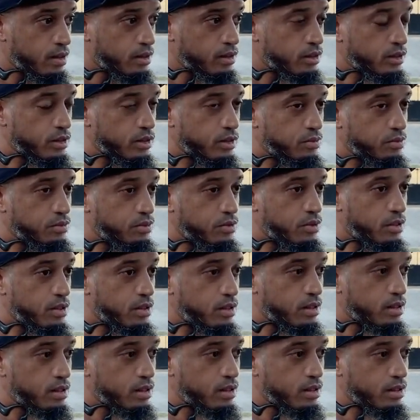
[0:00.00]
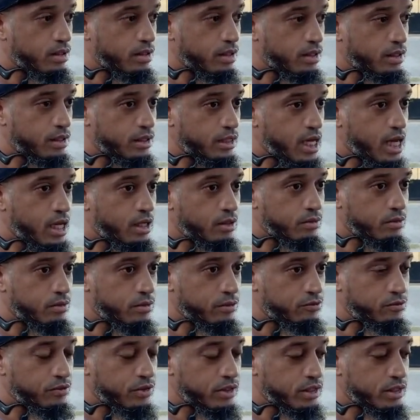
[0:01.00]
to support the
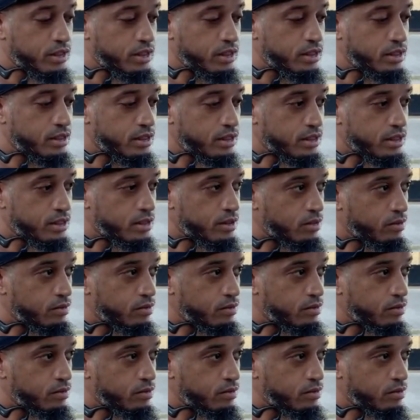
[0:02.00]
salary for the teachers.